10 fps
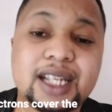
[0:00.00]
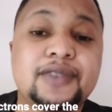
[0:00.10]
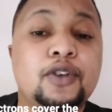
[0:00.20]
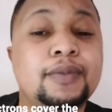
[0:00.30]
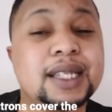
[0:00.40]

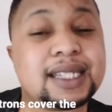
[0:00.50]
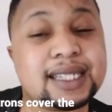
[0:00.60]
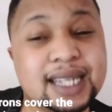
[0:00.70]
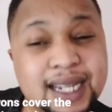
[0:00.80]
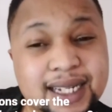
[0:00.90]
is from the
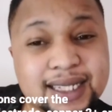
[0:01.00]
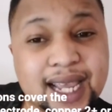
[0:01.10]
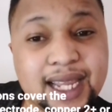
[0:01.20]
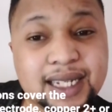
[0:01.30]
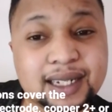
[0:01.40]
zinc
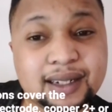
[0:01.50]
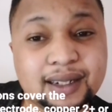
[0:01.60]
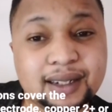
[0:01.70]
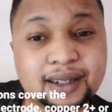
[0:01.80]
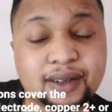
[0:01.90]
side,
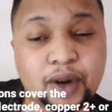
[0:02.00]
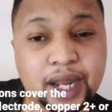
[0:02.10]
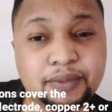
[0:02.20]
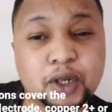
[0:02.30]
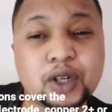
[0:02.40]
right?